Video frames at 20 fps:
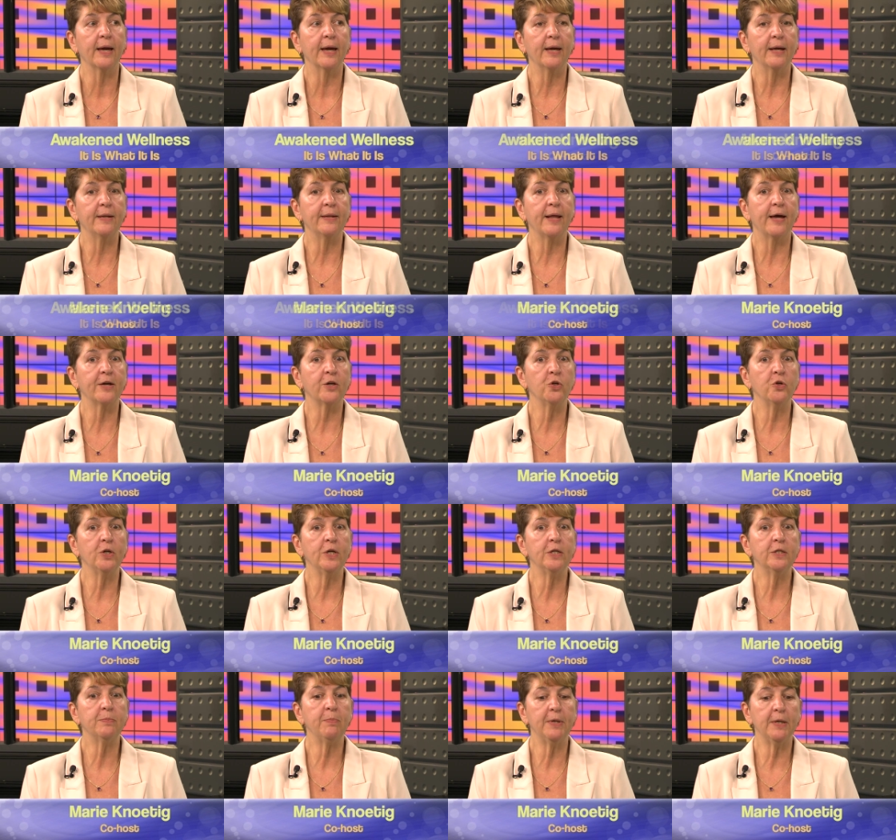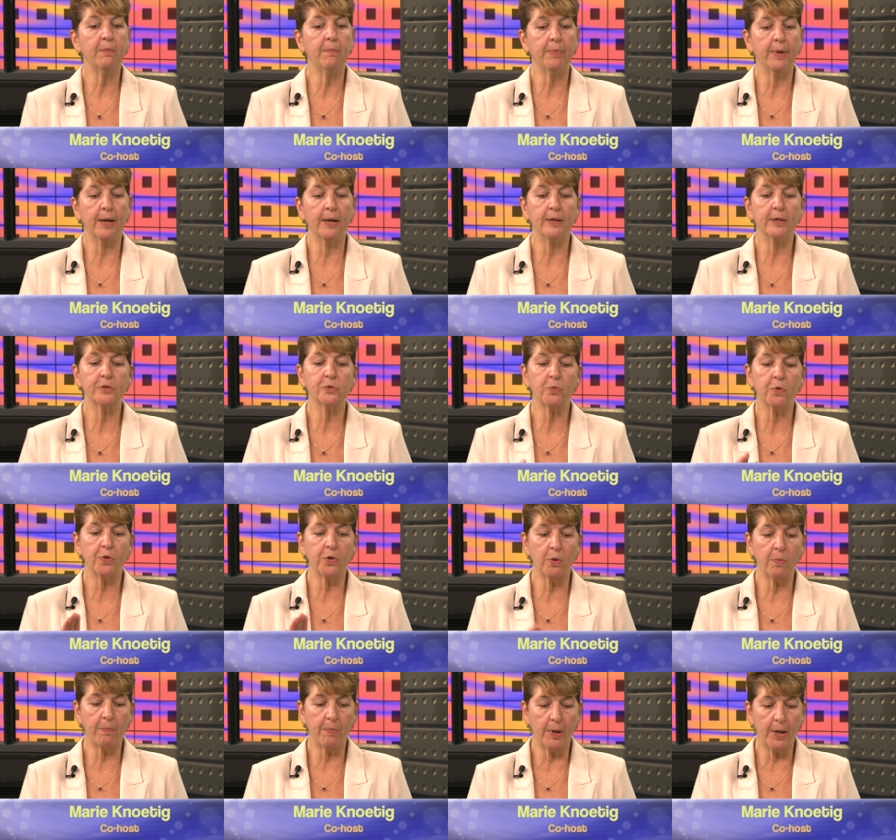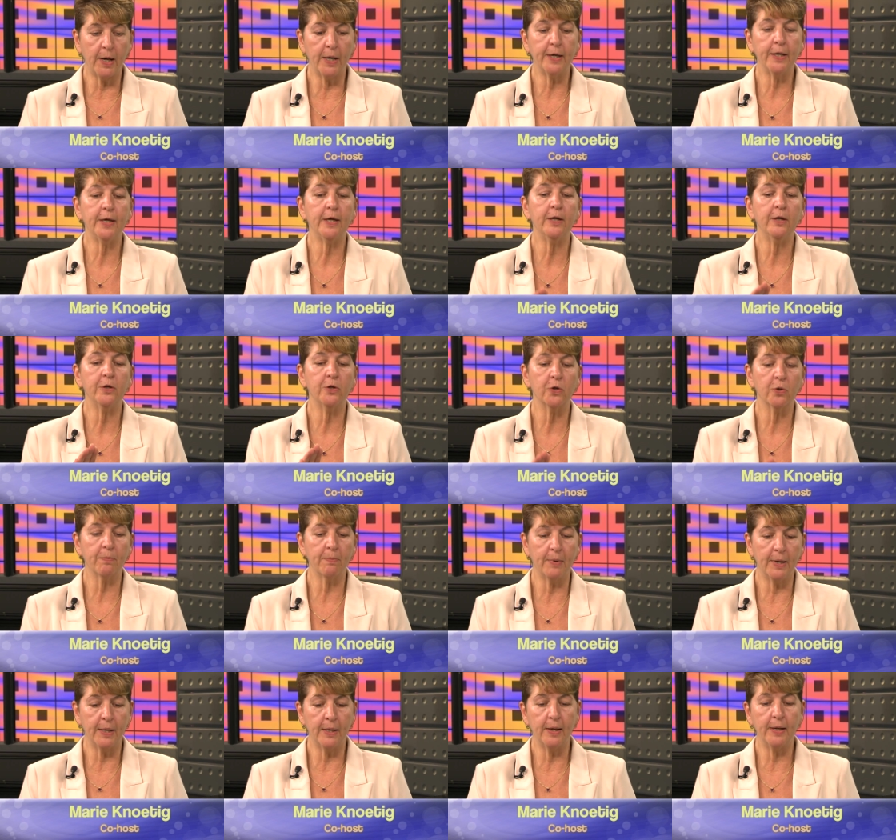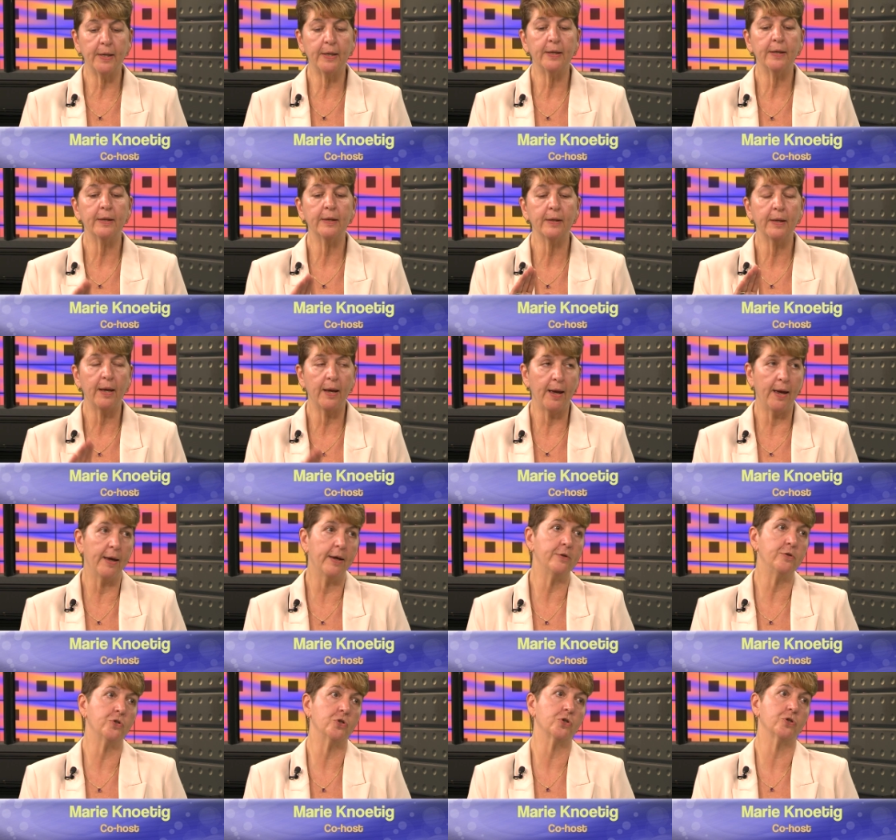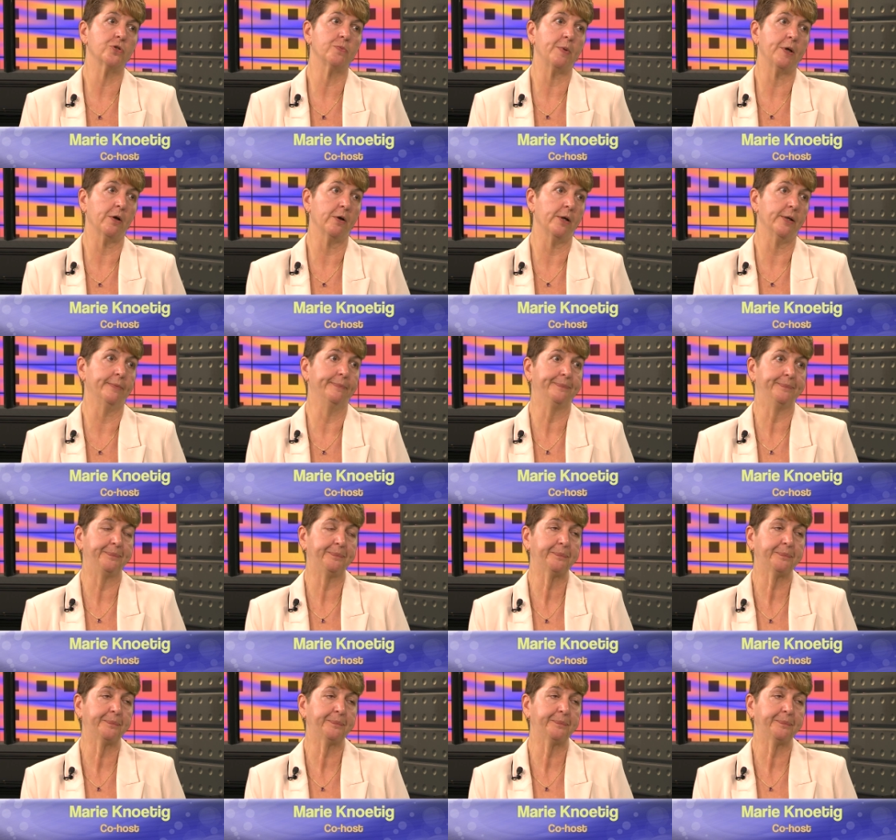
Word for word: and that you need to be in balance with your body, your mind, and your spirit.